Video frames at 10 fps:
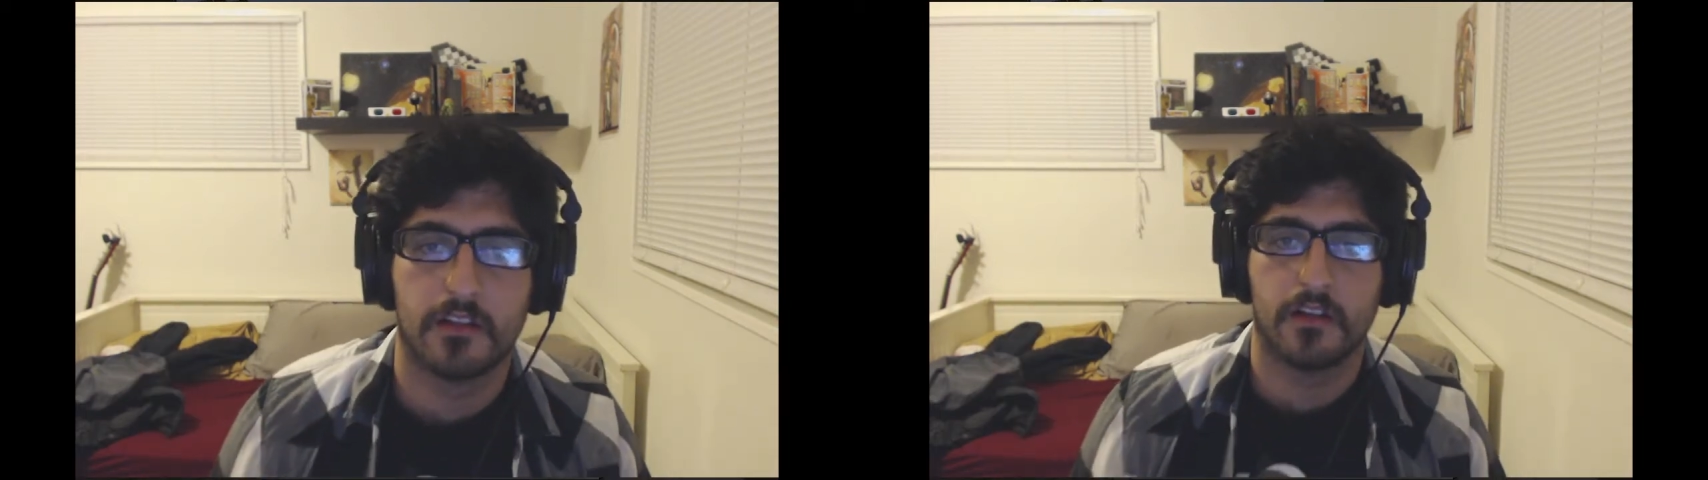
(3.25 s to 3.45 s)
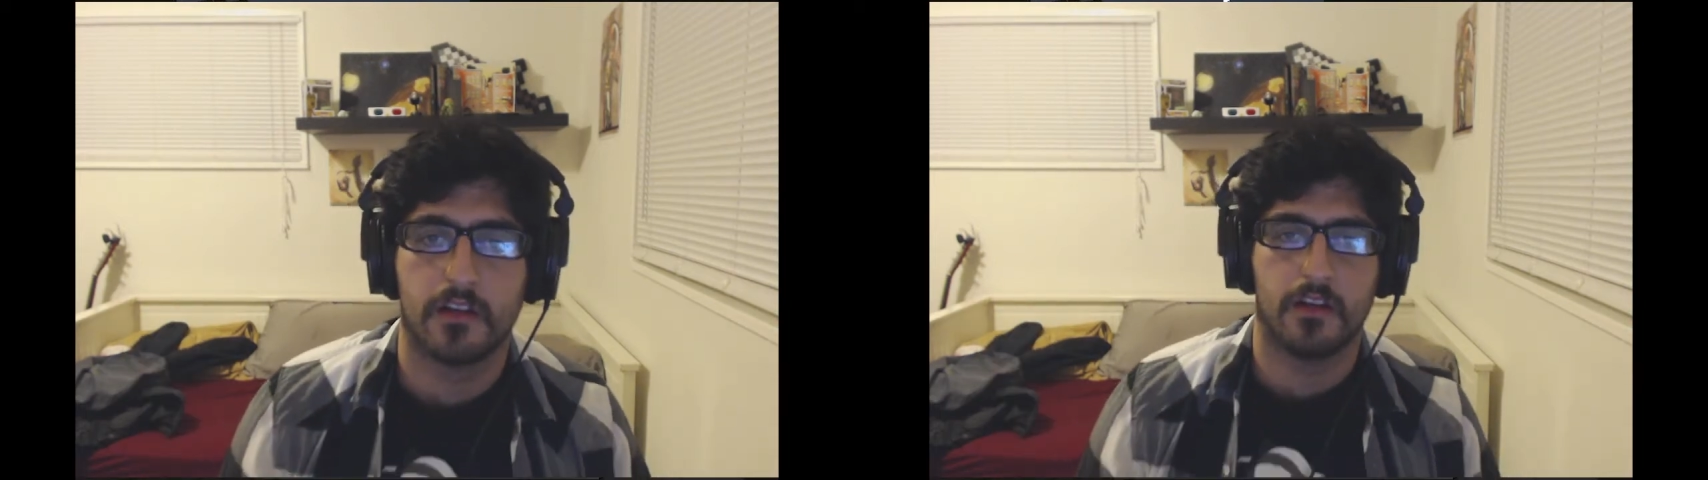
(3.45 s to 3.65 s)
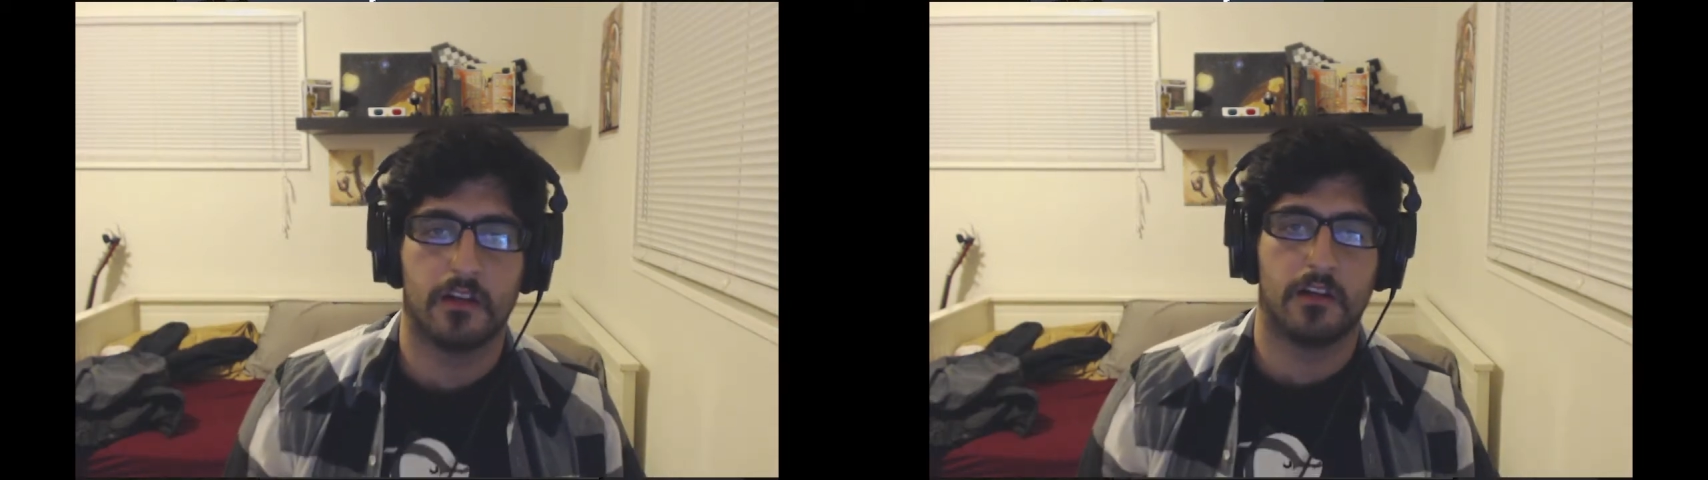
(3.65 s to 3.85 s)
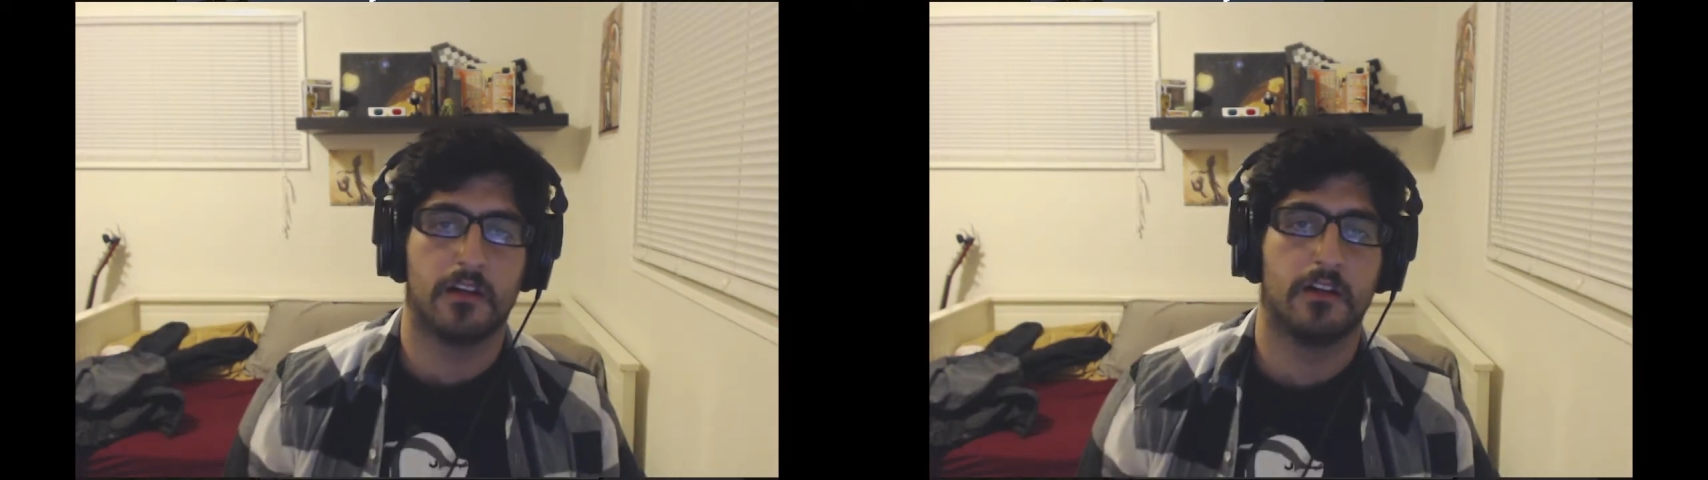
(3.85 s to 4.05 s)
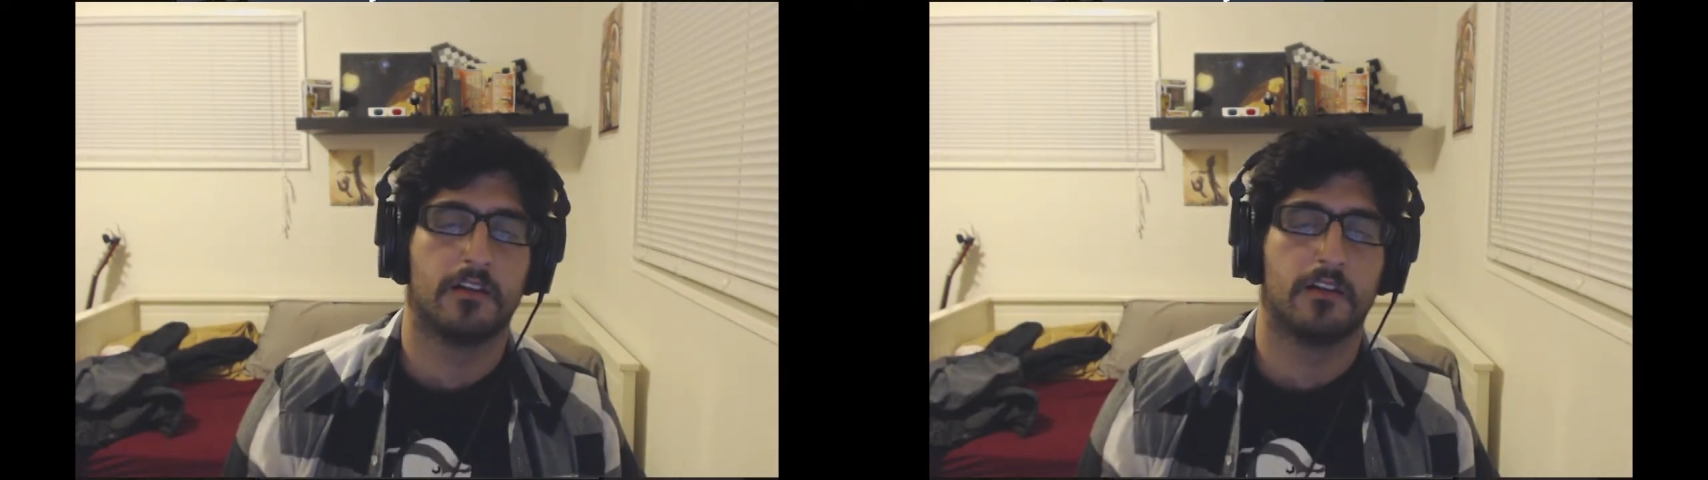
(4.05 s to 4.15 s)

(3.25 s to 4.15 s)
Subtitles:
I